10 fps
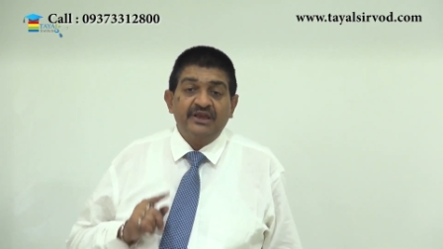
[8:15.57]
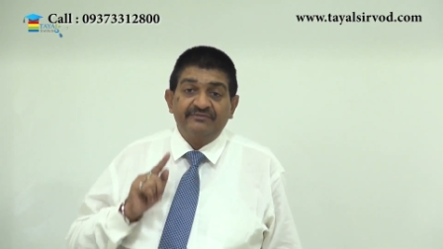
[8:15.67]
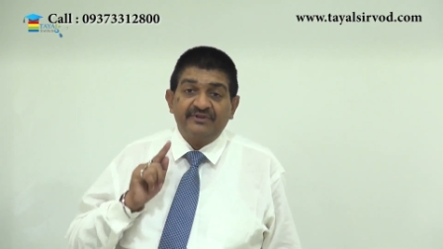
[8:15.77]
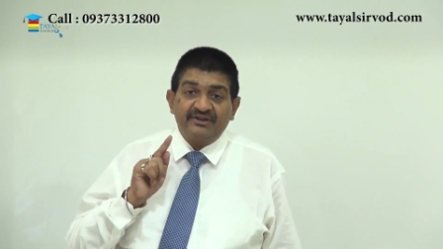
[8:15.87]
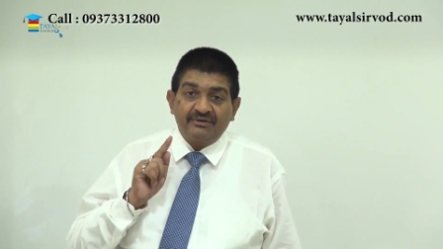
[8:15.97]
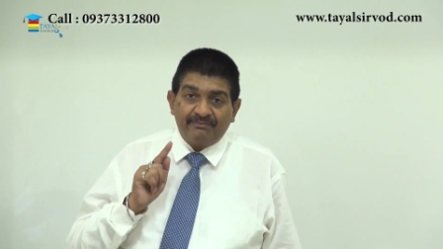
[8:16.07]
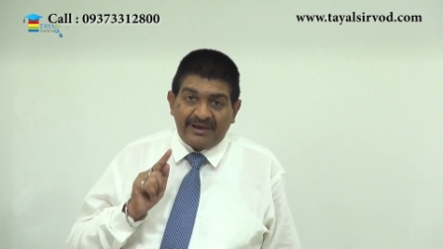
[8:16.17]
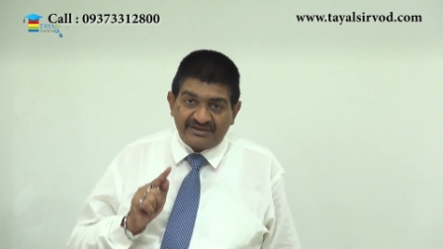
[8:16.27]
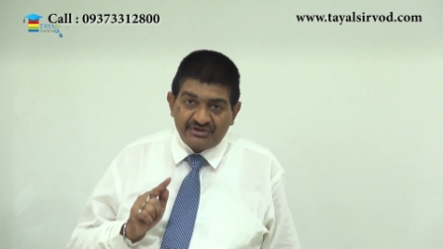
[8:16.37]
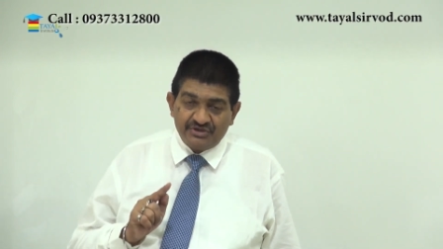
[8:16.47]
If there is a
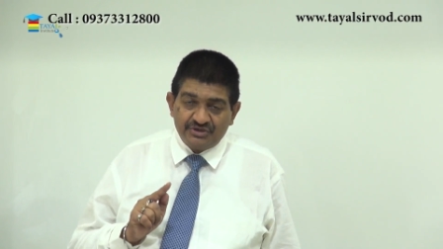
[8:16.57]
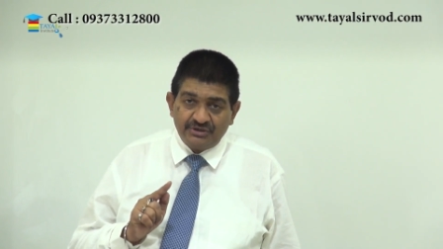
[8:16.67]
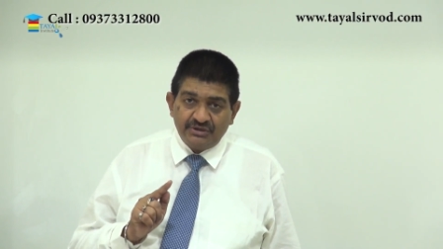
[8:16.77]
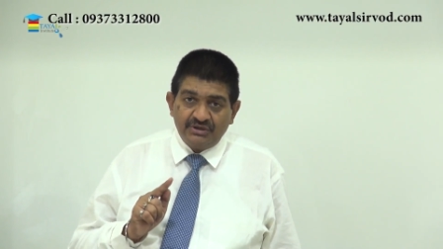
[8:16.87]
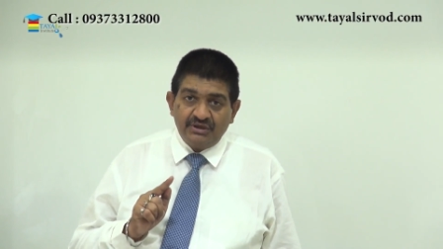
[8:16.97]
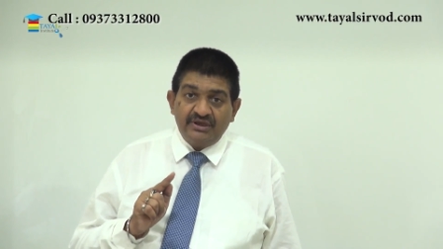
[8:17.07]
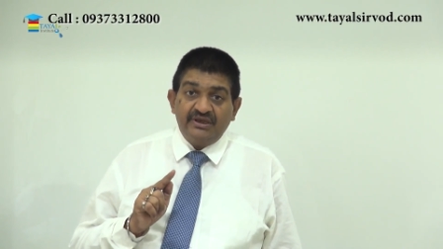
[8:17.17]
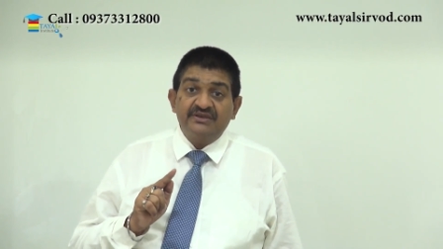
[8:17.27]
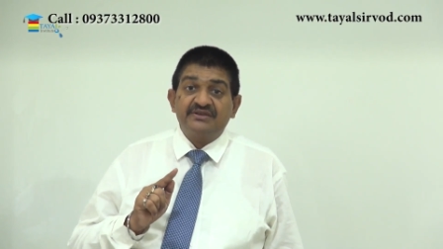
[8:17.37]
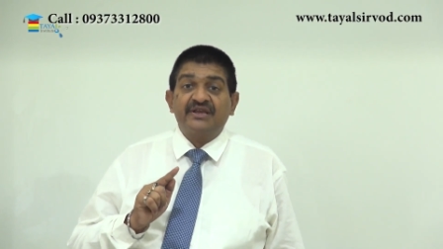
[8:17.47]
passenger,
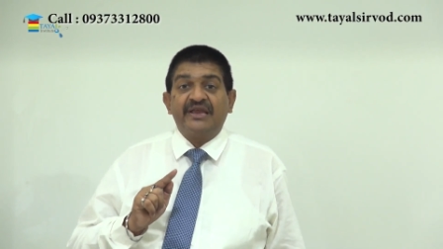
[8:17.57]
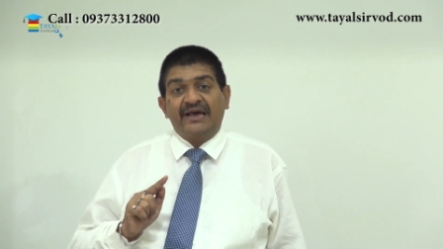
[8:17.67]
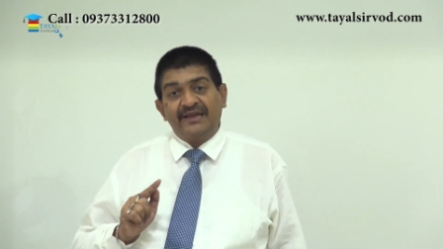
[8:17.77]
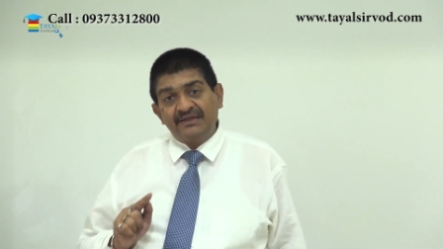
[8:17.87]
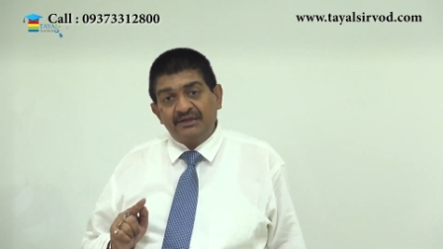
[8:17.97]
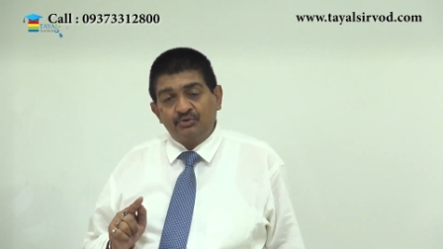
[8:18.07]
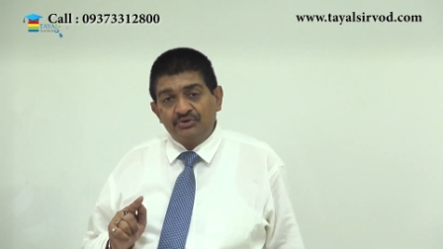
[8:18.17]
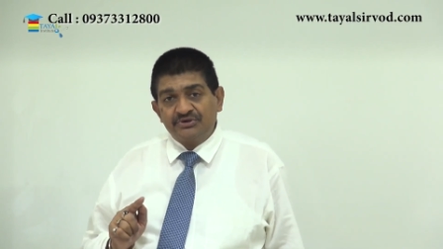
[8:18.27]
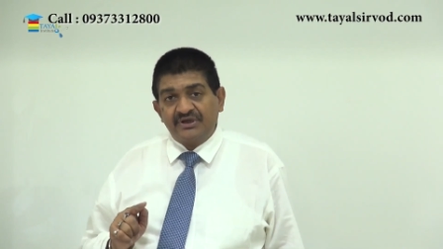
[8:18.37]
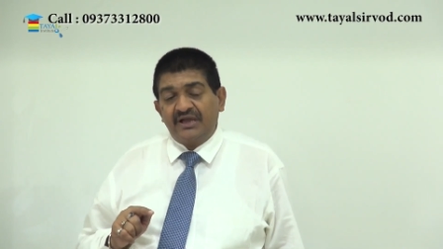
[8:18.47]
he is carrying the
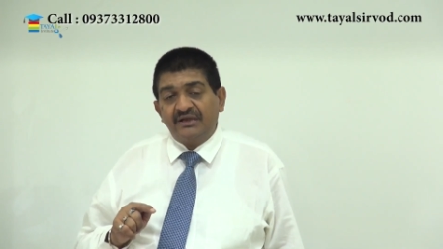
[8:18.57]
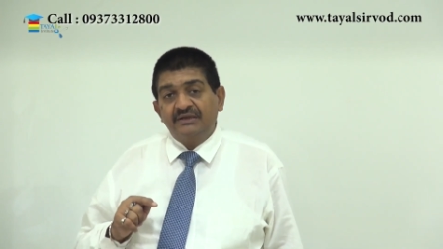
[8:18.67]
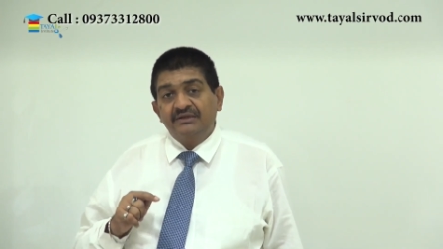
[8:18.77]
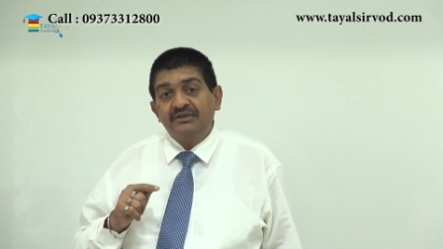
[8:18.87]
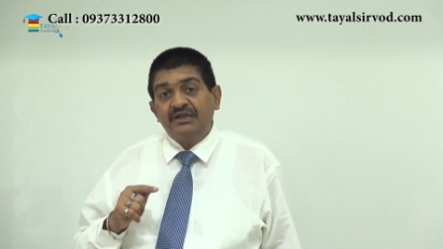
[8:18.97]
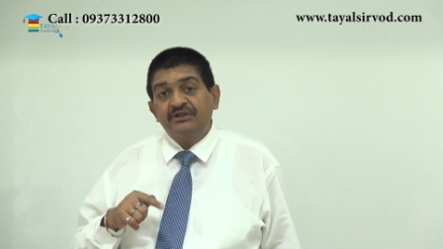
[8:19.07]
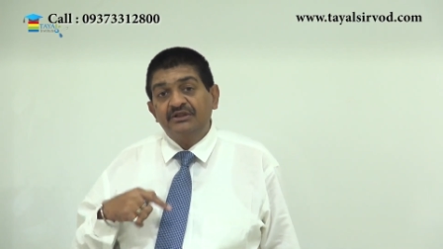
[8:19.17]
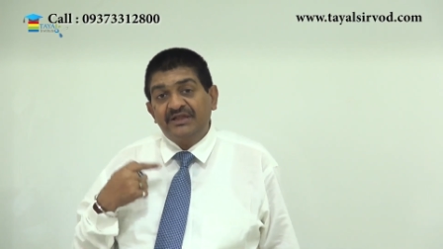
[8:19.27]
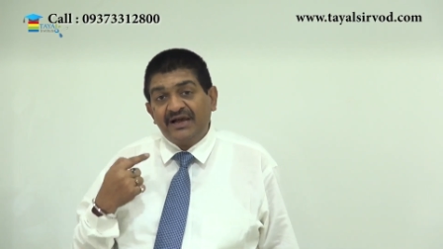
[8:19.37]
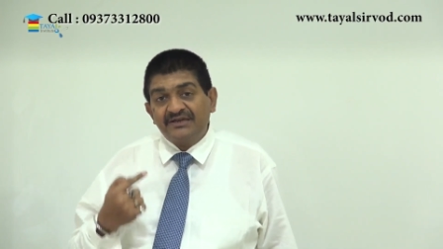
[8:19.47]
goods,
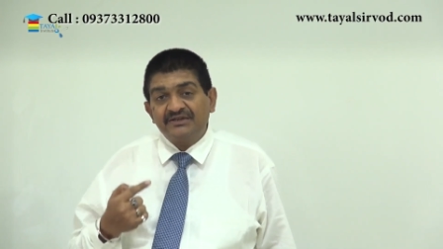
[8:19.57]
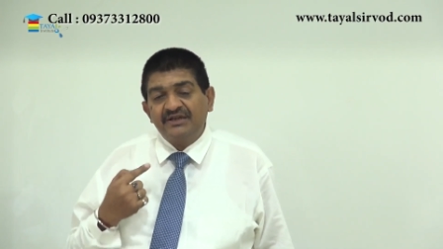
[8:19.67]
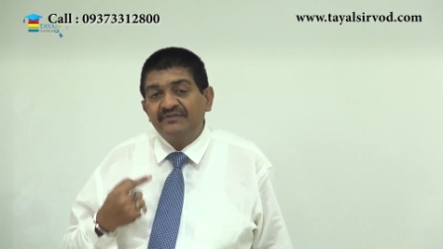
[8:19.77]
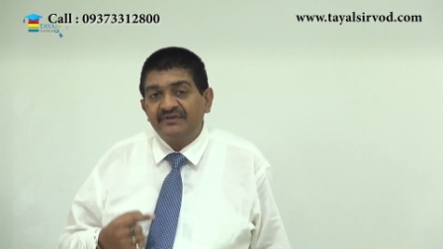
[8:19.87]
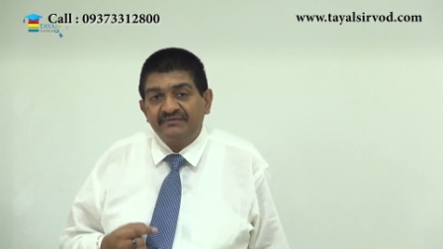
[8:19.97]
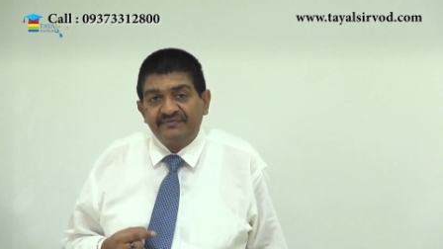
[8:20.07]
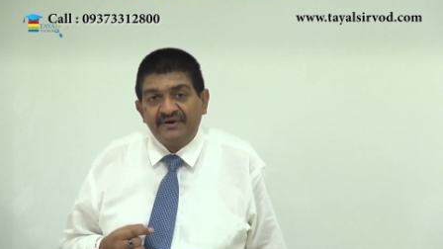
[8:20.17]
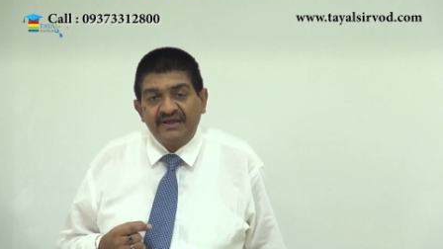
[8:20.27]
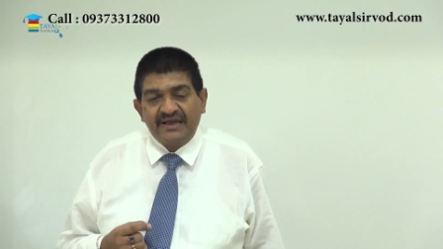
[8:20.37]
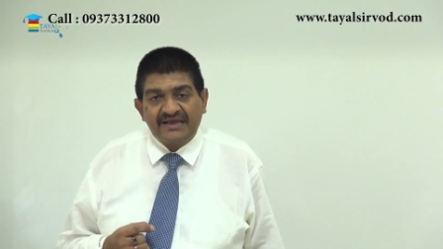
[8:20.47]
then that is
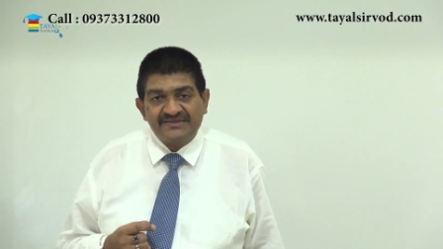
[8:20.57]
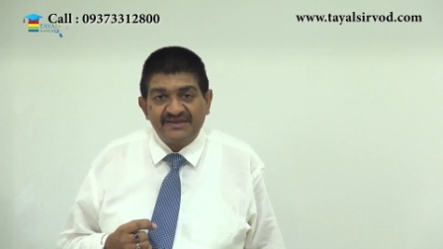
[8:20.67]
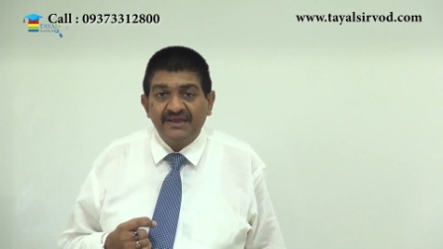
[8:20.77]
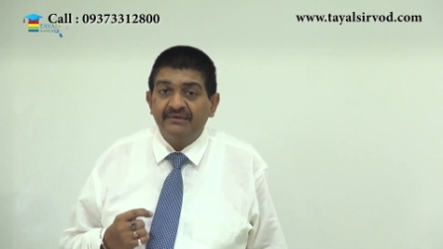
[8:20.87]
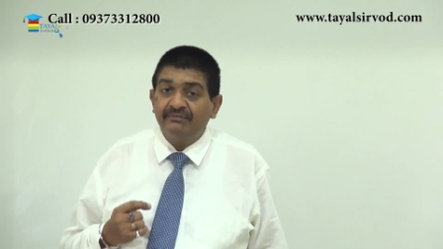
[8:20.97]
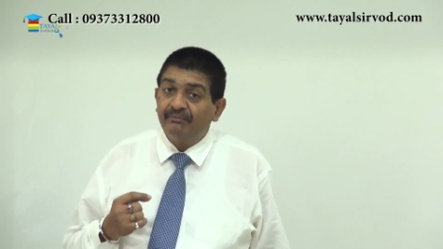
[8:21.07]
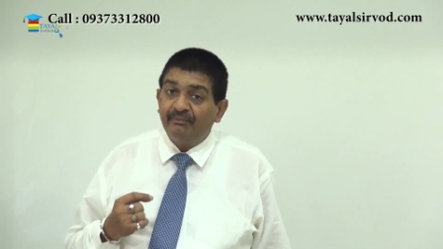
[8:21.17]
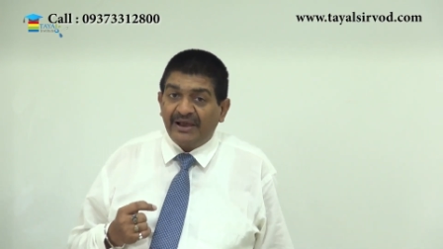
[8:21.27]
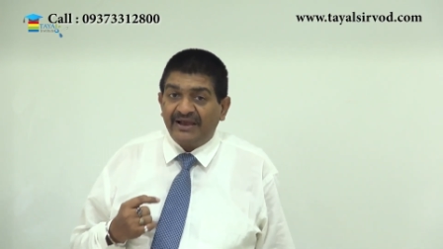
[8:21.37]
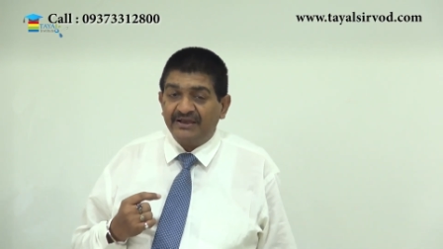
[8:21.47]
referred as a
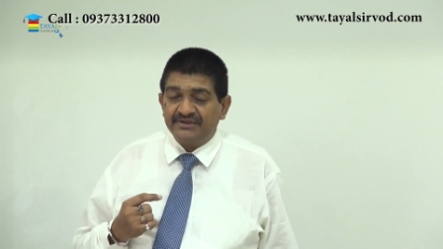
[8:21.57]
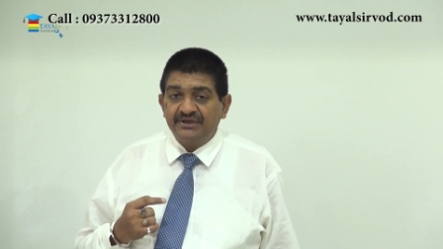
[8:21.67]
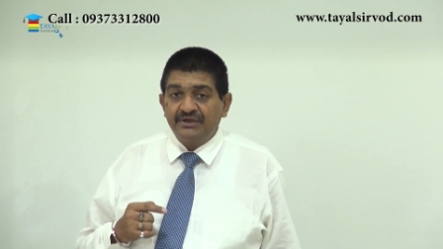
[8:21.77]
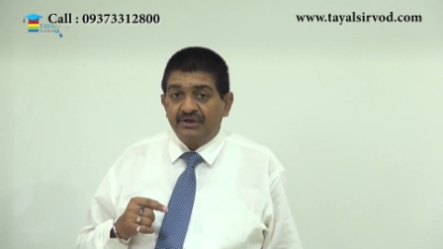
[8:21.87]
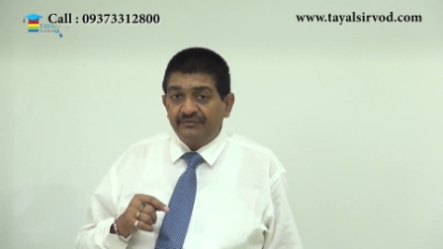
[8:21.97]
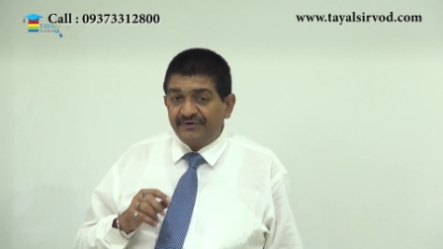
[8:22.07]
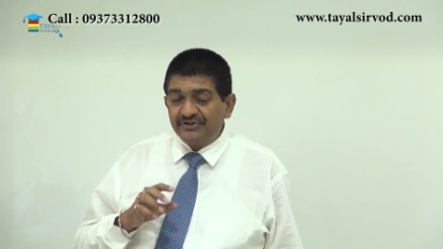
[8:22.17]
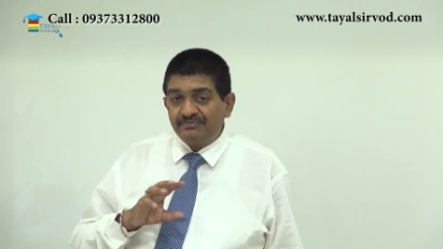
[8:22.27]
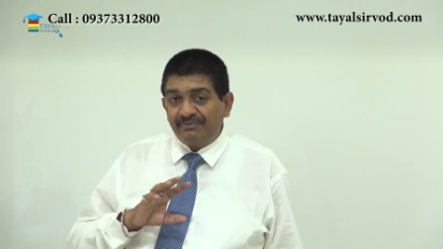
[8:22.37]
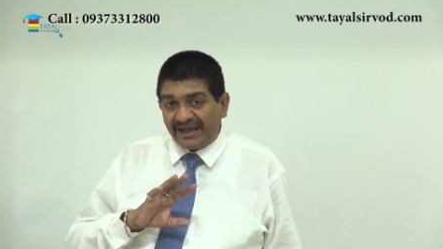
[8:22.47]
baggage. Now
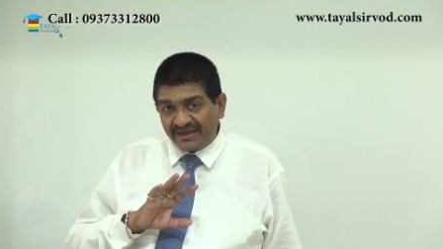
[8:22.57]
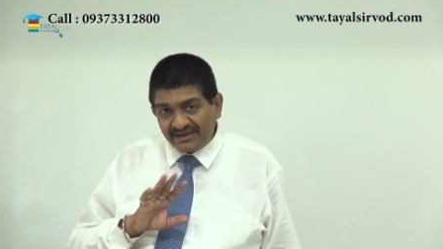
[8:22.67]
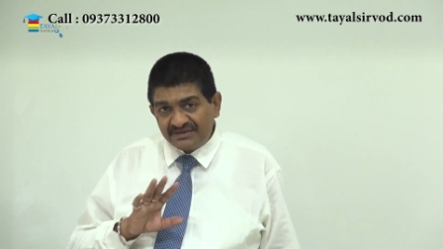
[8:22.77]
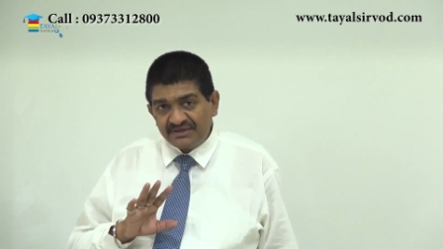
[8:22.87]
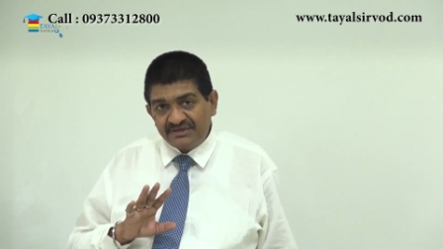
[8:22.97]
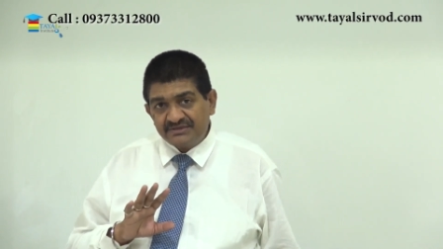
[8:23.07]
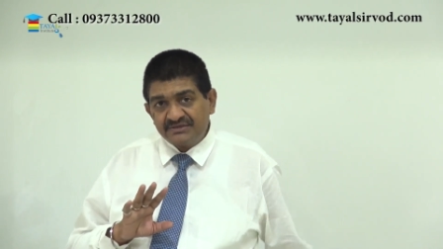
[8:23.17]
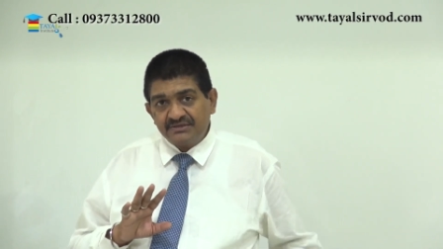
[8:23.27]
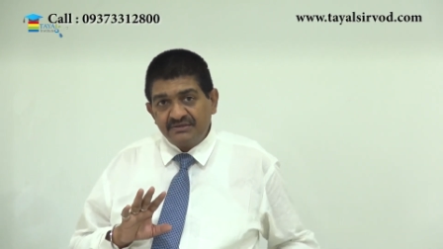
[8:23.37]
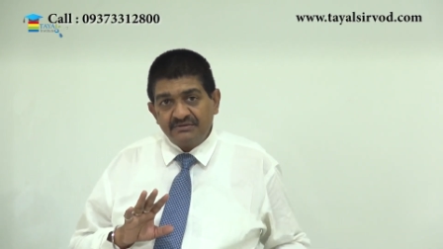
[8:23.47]
friends, baggage is